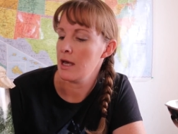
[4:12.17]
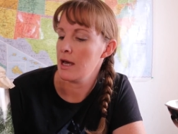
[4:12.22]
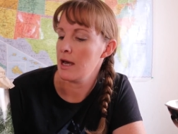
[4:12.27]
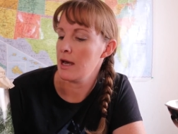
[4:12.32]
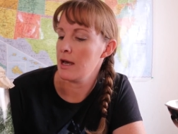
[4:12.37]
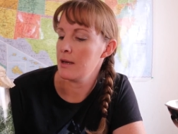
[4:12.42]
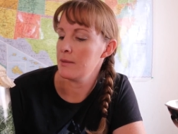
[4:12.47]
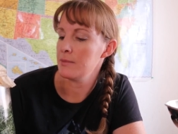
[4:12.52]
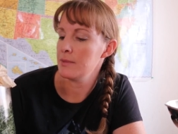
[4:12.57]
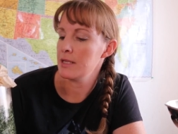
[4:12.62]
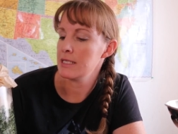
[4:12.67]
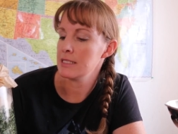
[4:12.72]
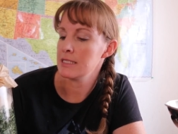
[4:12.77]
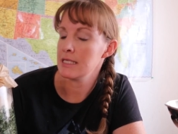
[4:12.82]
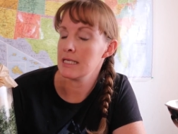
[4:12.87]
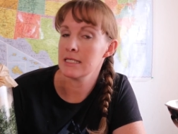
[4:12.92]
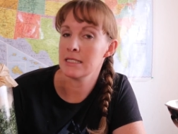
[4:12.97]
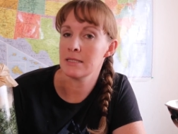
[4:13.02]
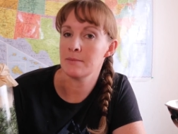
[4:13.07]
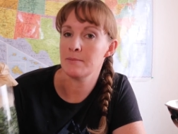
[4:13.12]
That
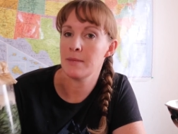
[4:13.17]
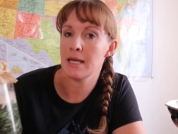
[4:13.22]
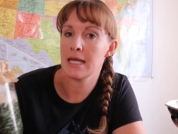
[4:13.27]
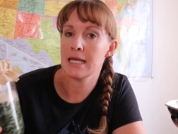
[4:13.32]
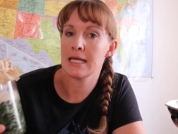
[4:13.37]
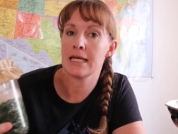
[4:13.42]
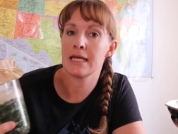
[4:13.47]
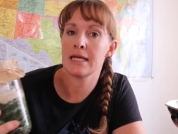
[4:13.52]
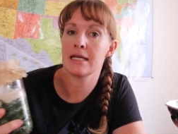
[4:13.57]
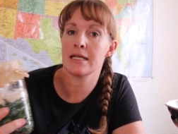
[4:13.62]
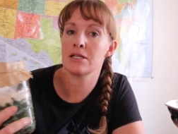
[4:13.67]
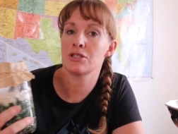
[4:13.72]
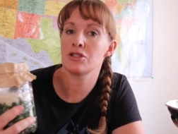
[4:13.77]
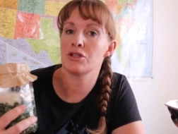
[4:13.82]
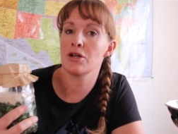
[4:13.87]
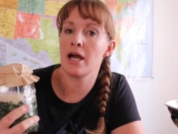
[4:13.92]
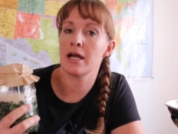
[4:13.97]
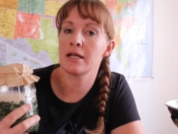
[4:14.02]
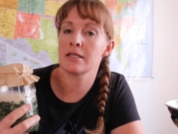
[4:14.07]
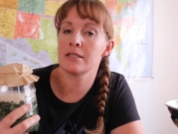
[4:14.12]
does make it
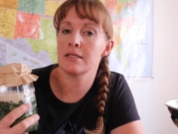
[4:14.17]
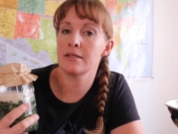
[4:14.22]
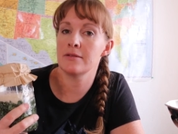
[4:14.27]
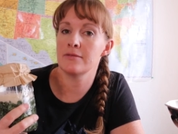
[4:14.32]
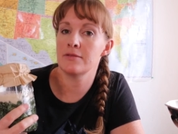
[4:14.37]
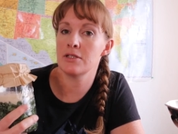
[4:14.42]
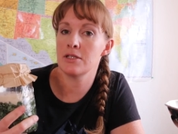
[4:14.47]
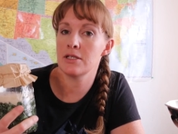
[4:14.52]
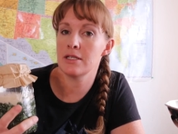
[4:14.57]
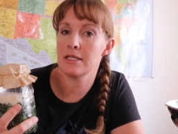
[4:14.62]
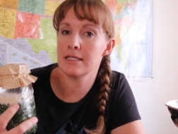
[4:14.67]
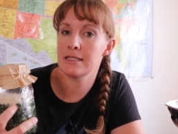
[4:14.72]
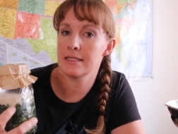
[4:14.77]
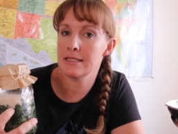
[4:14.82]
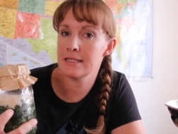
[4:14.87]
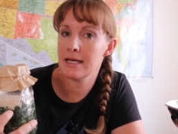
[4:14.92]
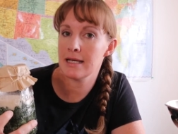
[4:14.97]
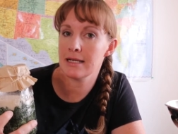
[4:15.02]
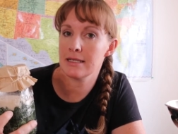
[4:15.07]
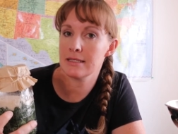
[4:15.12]
attractive to
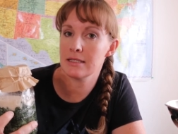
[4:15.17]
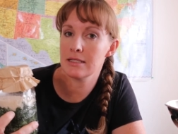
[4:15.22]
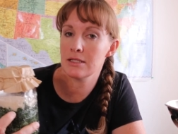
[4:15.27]
insects,